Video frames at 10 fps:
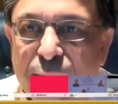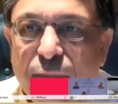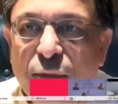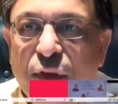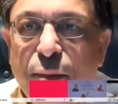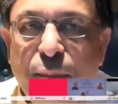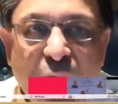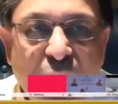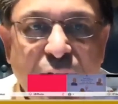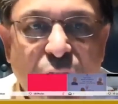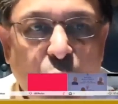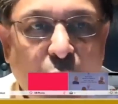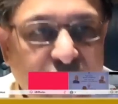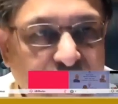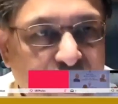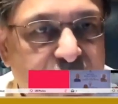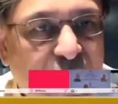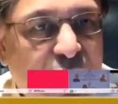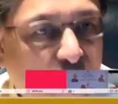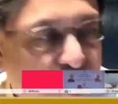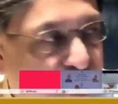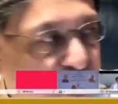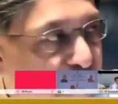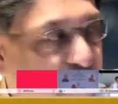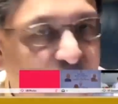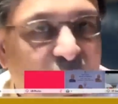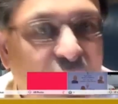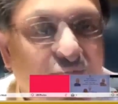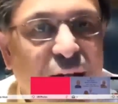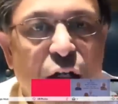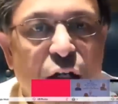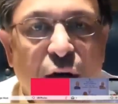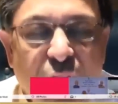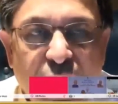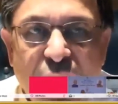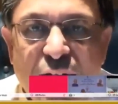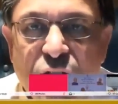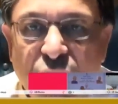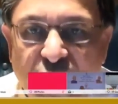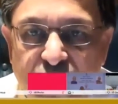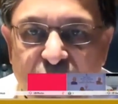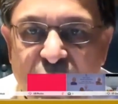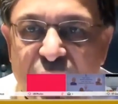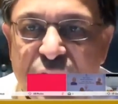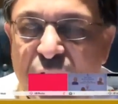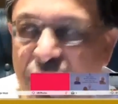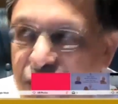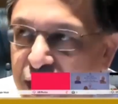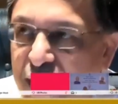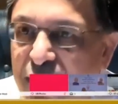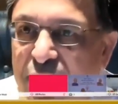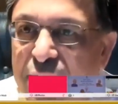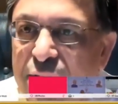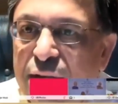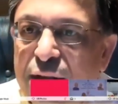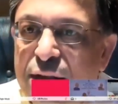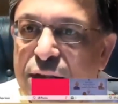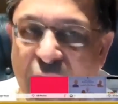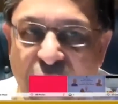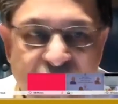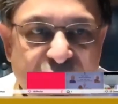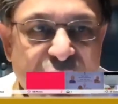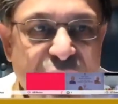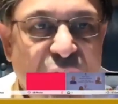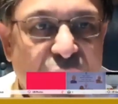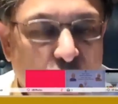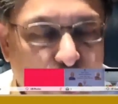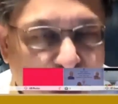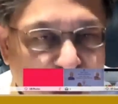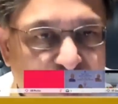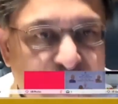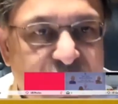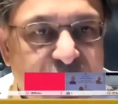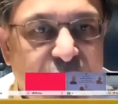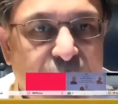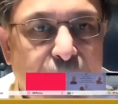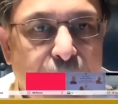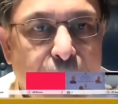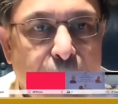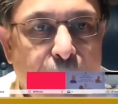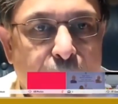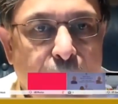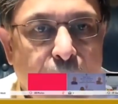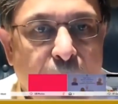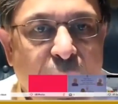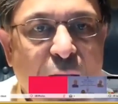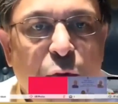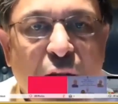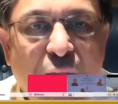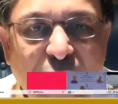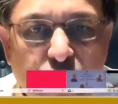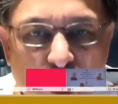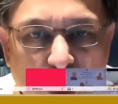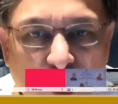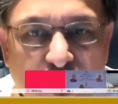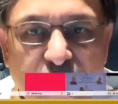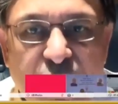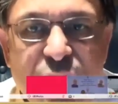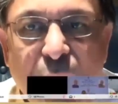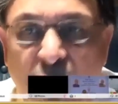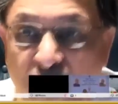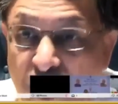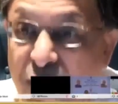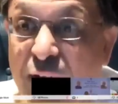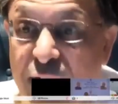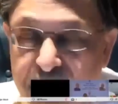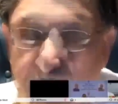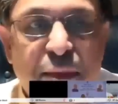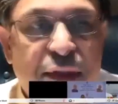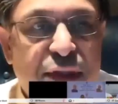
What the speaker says: with breakthrough ideas and concepts in your areas of expertise in engineering, sciences, humanities. I would like to note that some of our faculty members